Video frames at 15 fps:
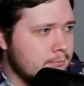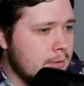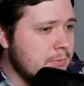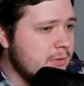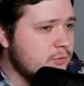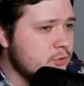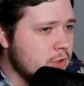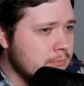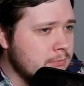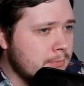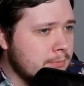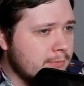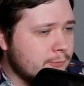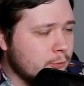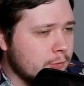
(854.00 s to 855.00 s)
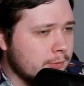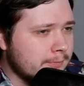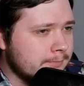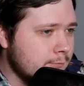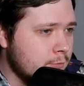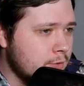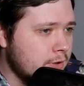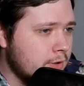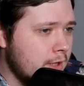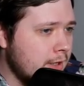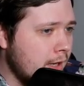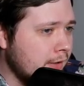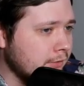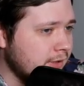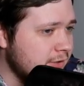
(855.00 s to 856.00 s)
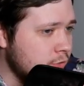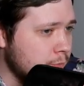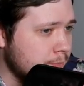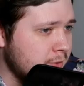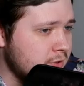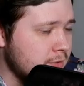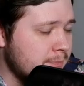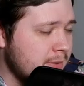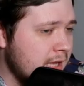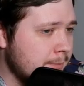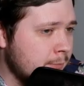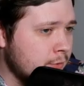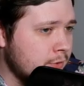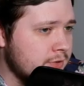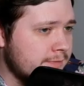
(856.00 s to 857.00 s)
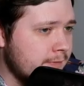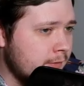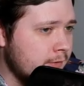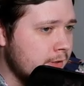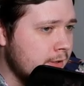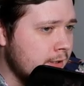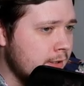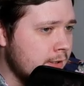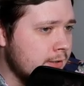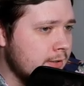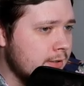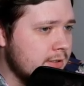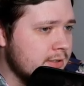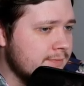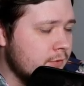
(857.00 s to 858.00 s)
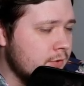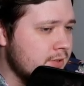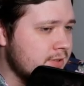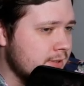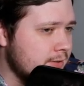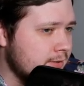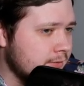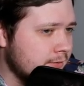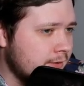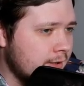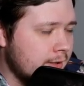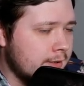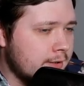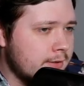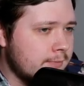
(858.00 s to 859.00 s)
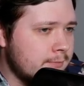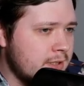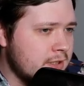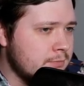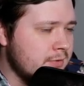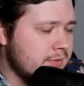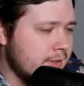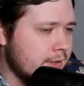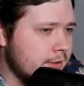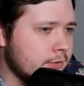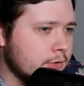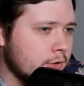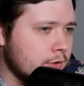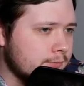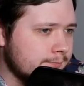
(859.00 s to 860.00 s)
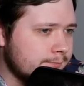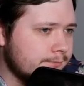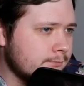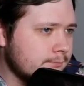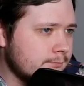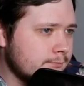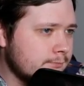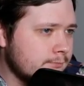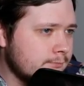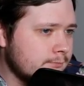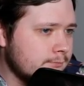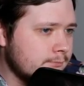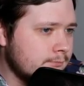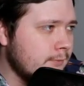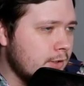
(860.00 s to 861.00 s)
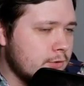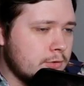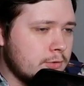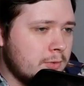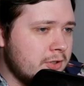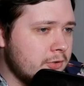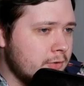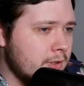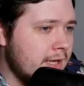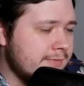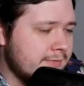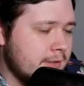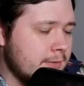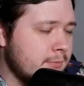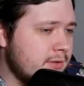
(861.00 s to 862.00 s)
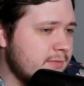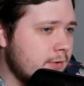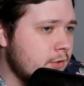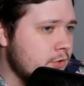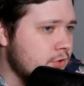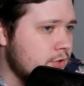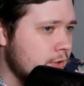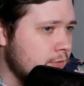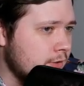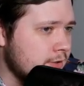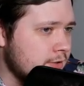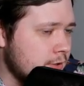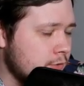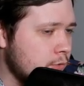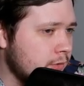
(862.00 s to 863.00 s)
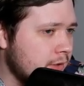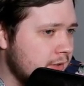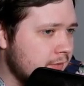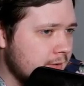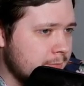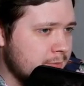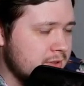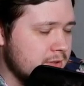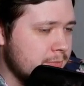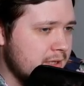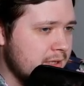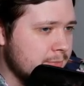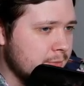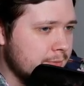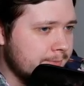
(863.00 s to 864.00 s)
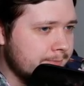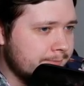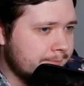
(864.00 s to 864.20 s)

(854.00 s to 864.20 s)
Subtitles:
Maybe you've seen me before. Well, I like your piece of paper. It's very scintillating and it makes me think a lot. I don't know why you're laughing. I'm being very serious. I do like that piece of paper.